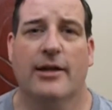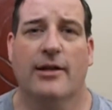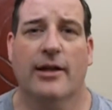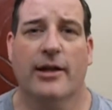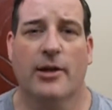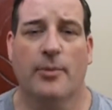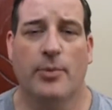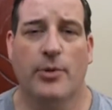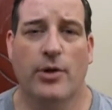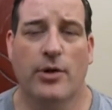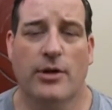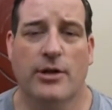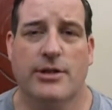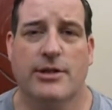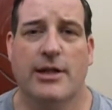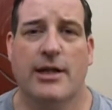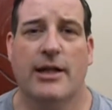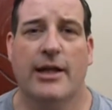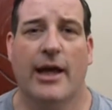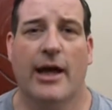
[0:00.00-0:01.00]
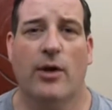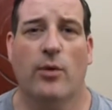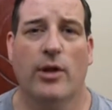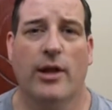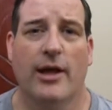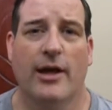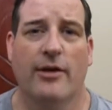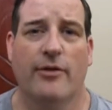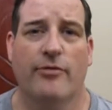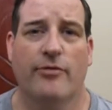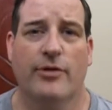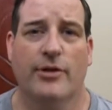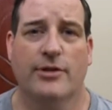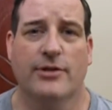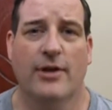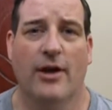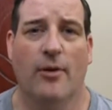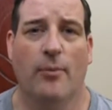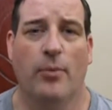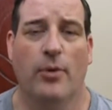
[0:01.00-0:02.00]
Like a pure celiac will have, for
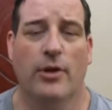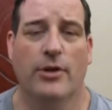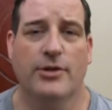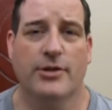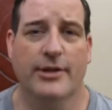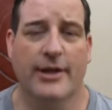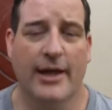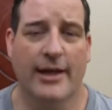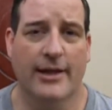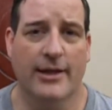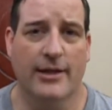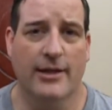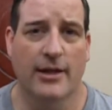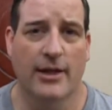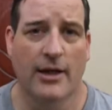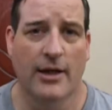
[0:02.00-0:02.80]
example, a genetic